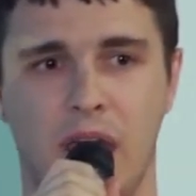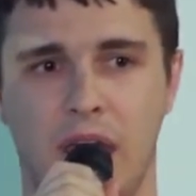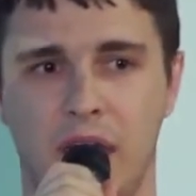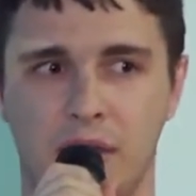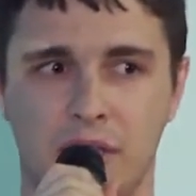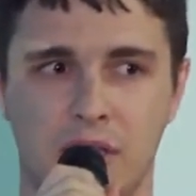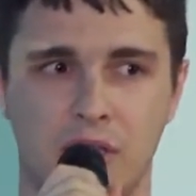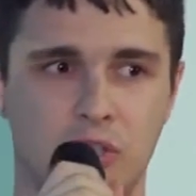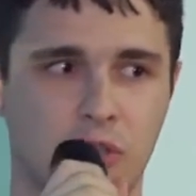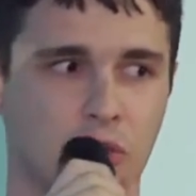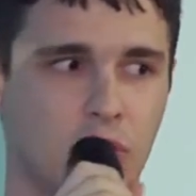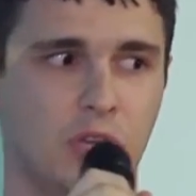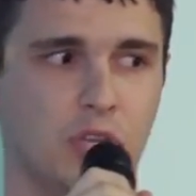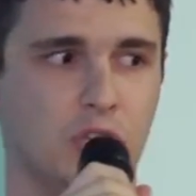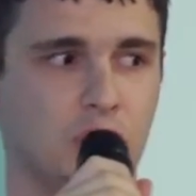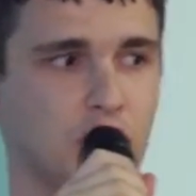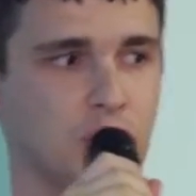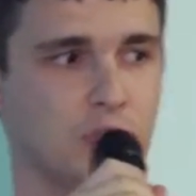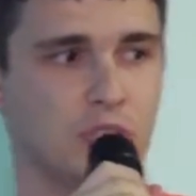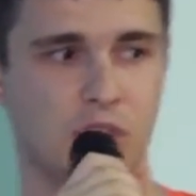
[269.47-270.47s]
and
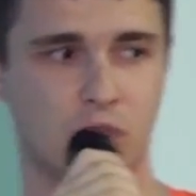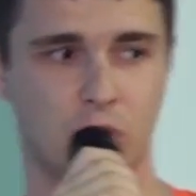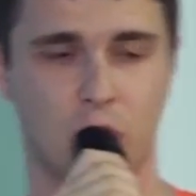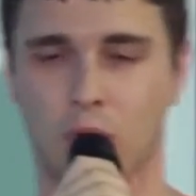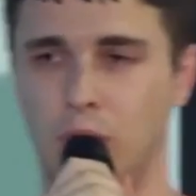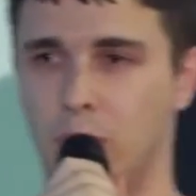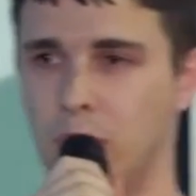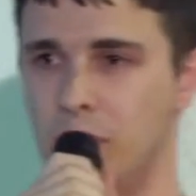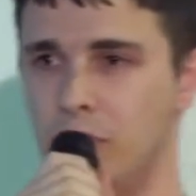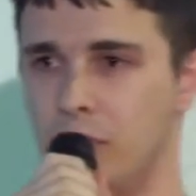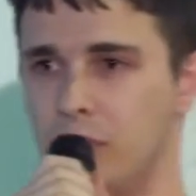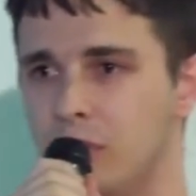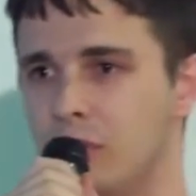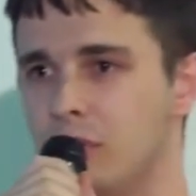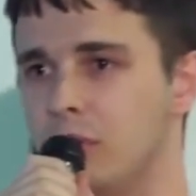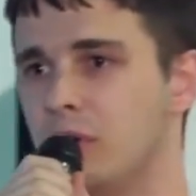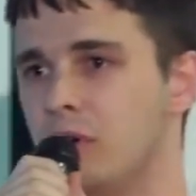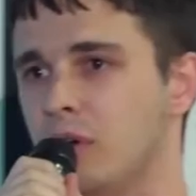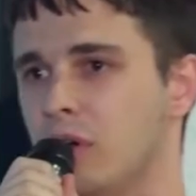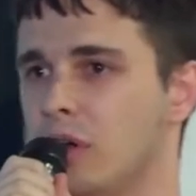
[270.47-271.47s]
iterations
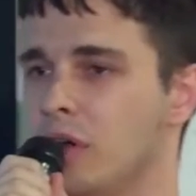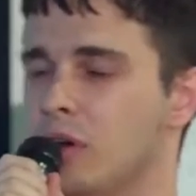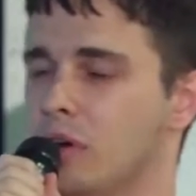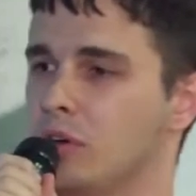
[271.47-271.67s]
over